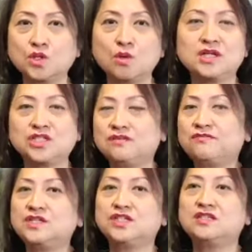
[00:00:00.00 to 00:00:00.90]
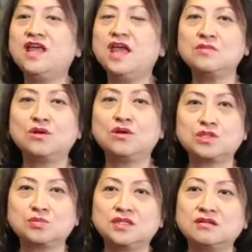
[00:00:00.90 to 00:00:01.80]
So much different. She didn't admit to
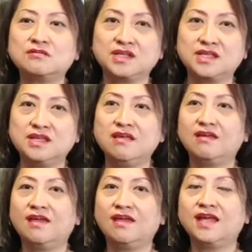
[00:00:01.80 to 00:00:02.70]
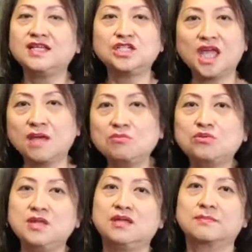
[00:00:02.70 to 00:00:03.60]
hospital already. And then she came
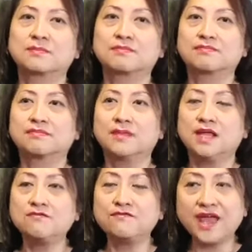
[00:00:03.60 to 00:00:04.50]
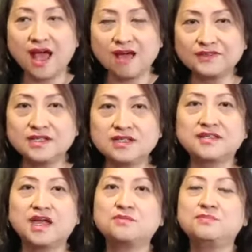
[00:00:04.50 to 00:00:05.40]
to me. In fact, after the